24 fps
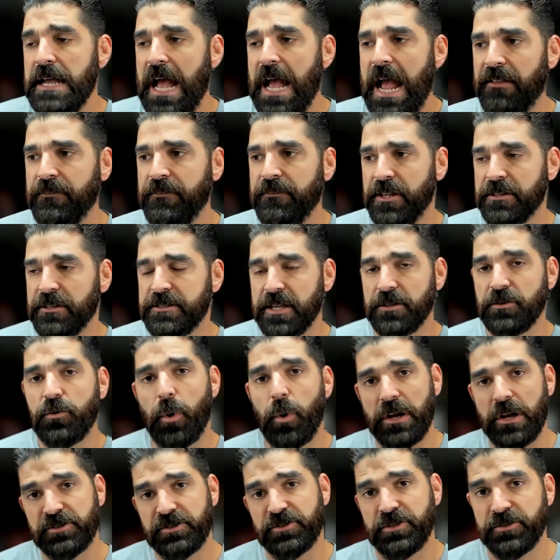And then 10
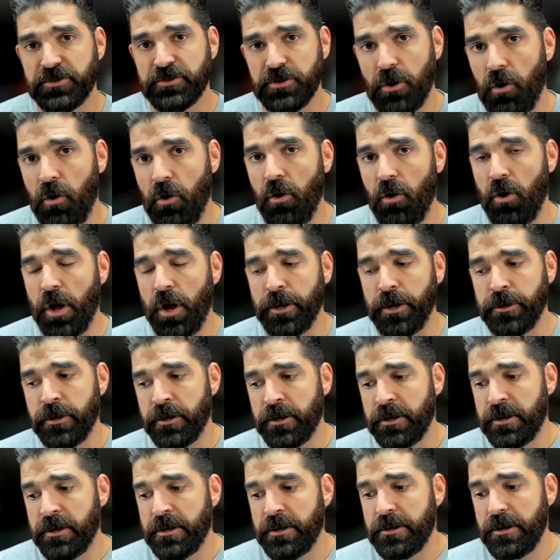questions on
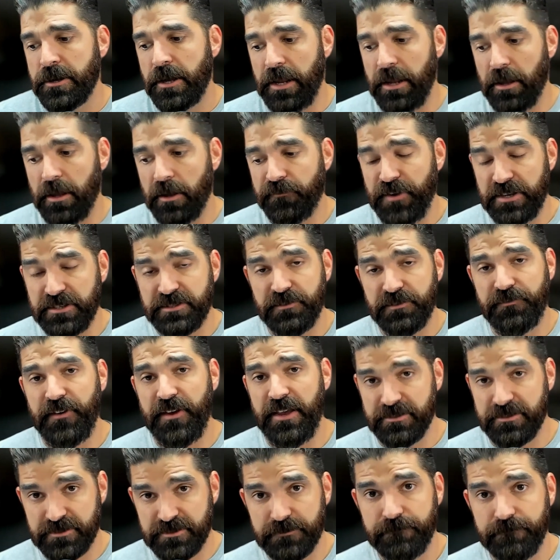
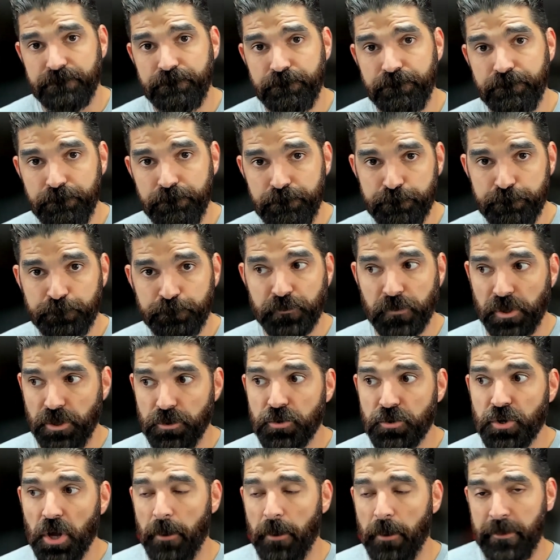face-to-face.
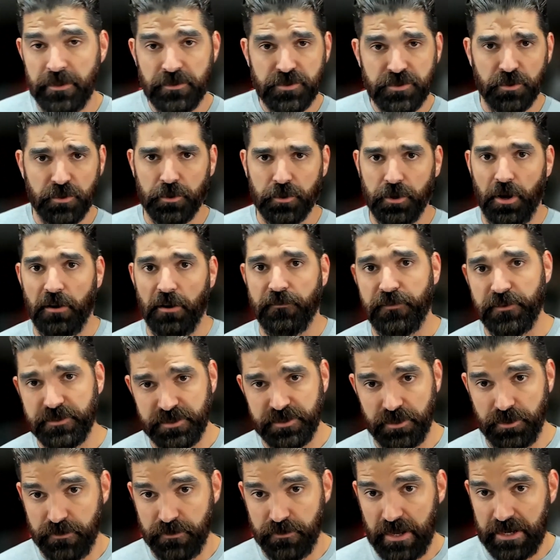You come into an
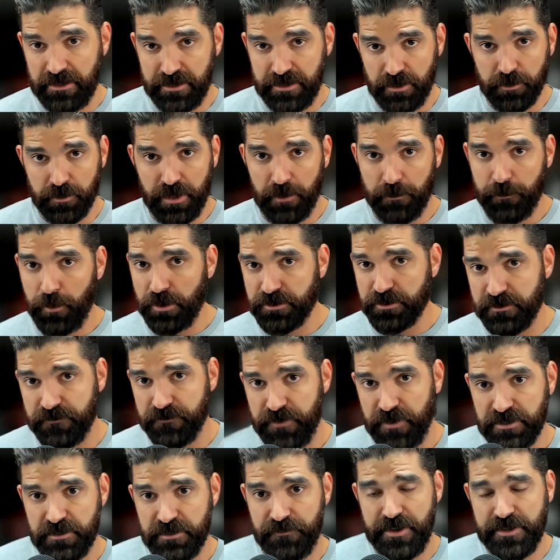office and you got to deal with that person
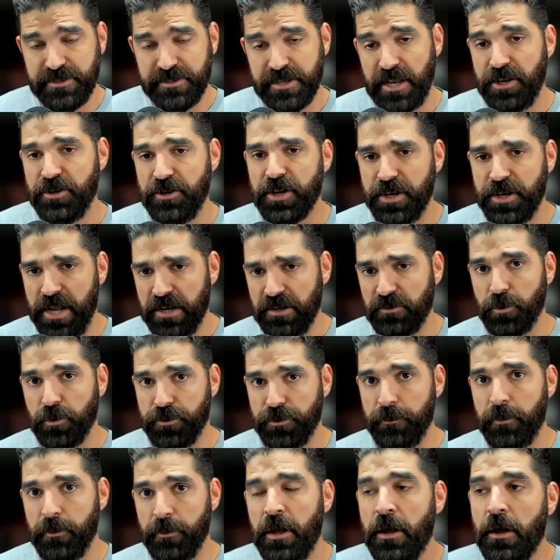face-to-face. How do you connect with
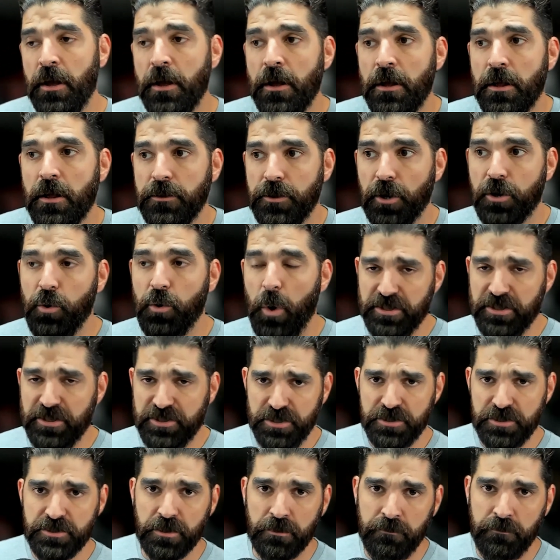them? The
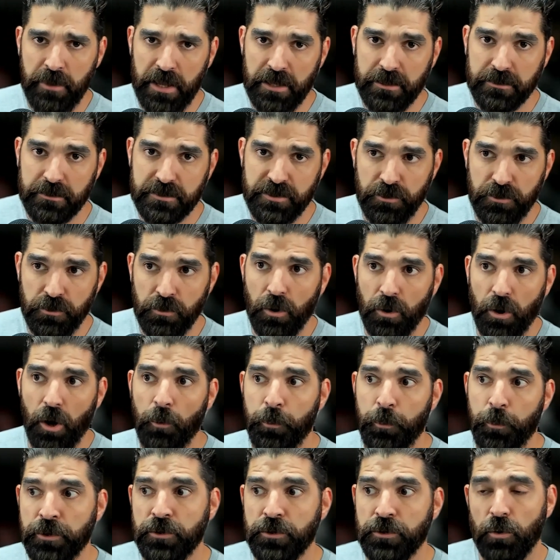questions are meant to
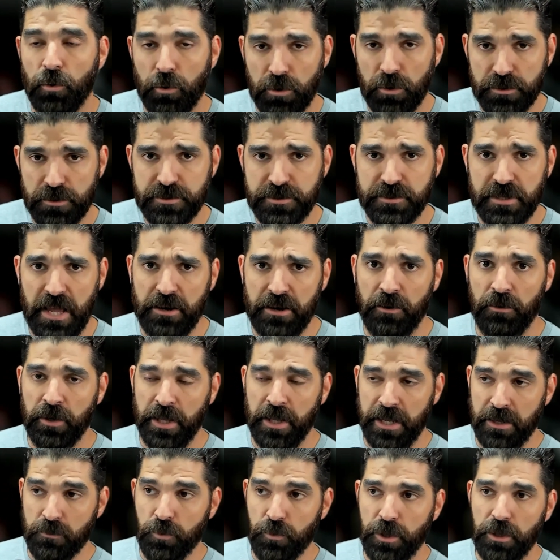open doors, not
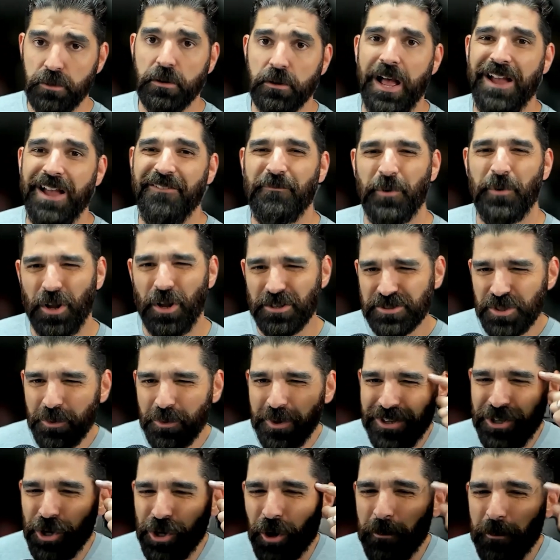only in real life, but also
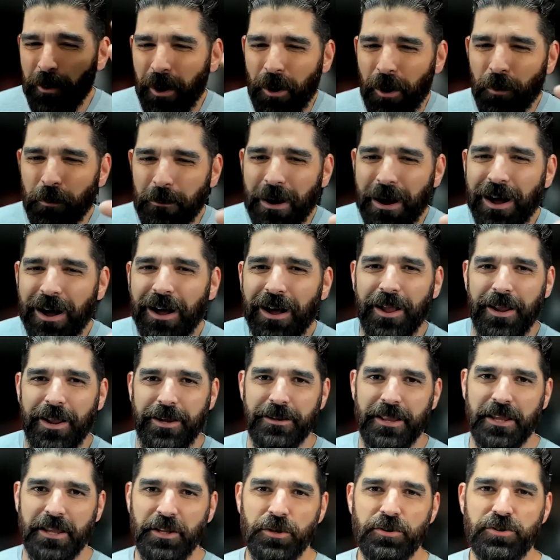in your own mind.
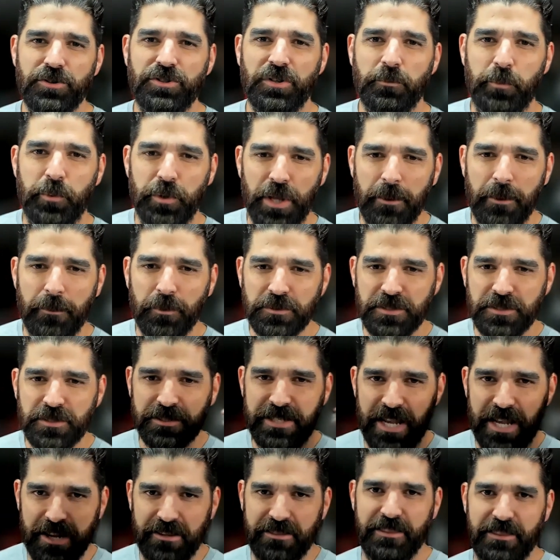Like, you should be able to
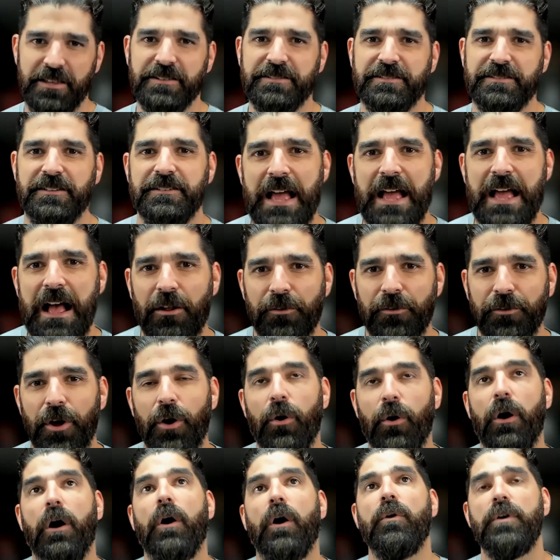take this and now
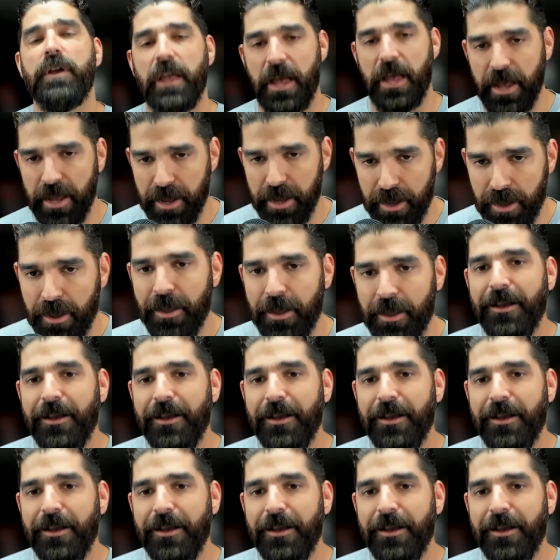know, okay,